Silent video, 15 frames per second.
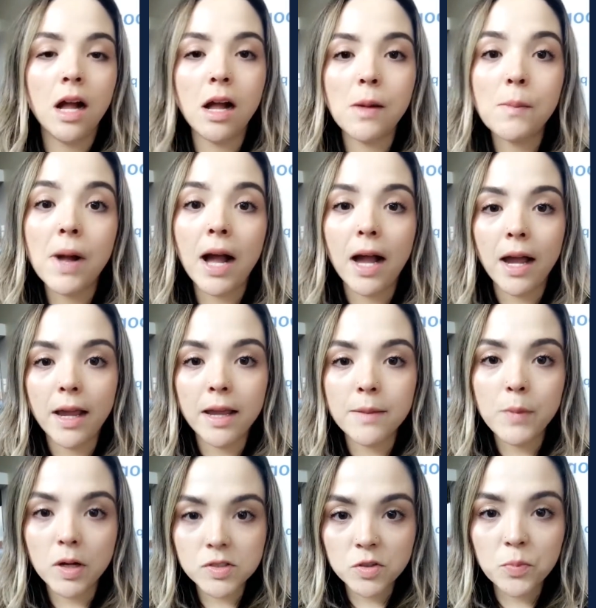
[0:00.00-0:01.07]
Um, I
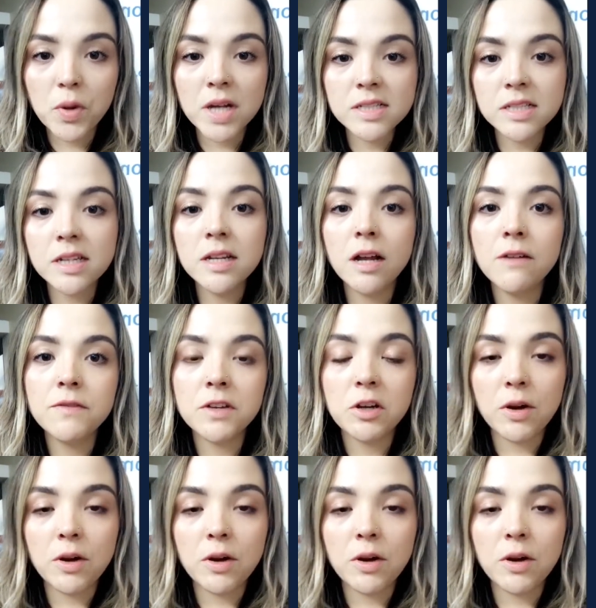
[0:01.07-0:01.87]
am also president of